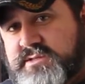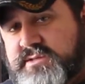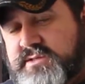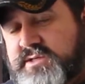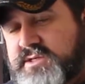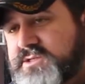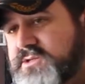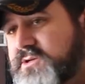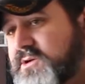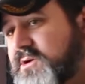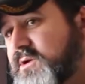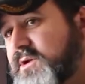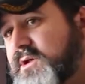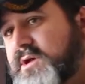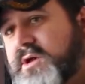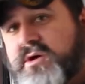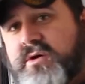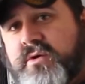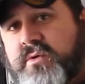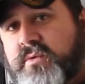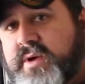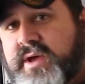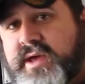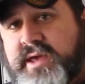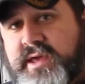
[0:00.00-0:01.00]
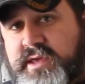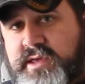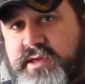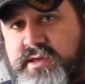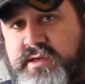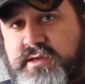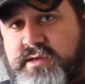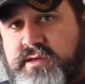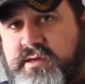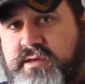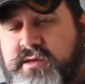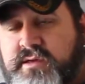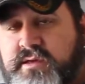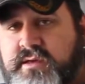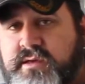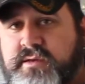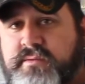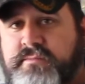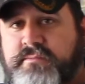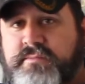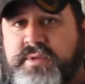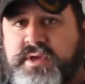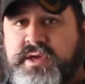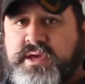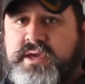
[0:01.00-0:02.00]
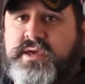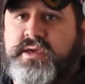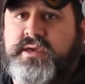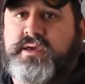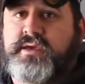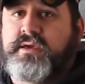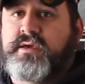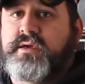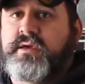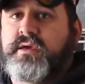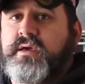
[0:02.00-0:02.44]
These are going to go away, okay?